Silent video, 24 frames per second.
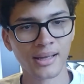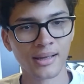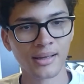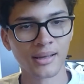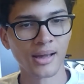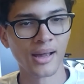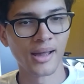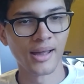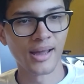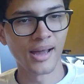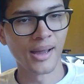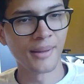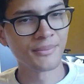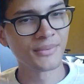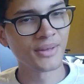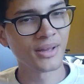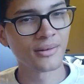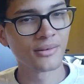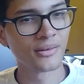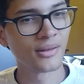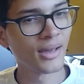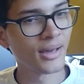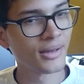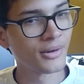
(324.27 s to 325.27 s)
I
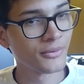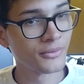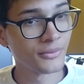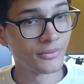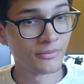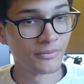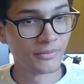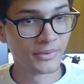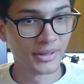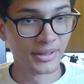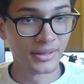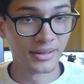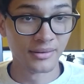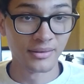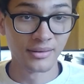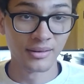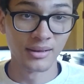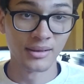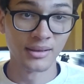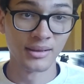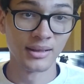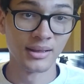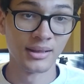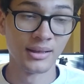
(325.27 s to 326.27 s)
don't really
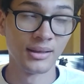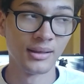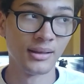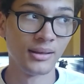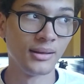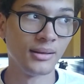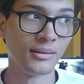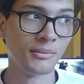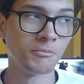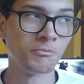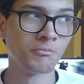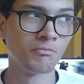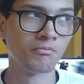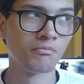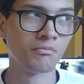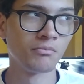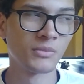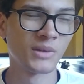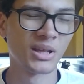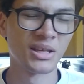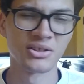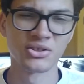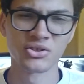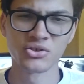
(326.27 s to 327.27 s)
see the
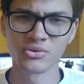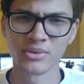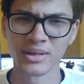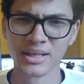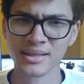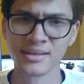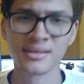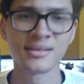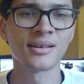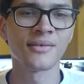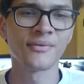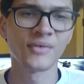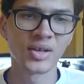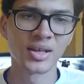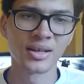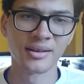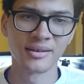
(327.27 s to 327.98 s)
constraints of it.